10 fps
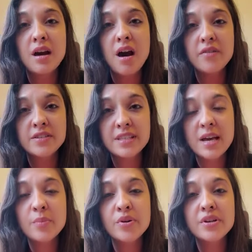After
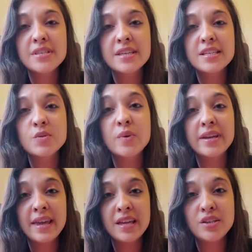that process, we
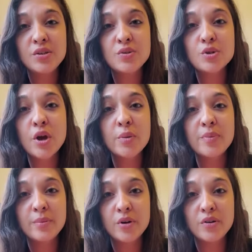again use
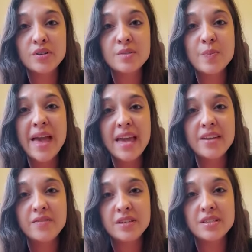coping modes,
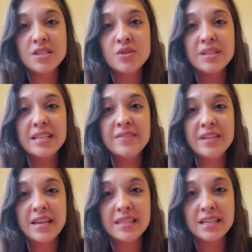behaviors to
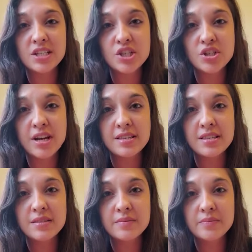alleviate that
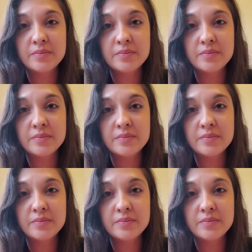distress.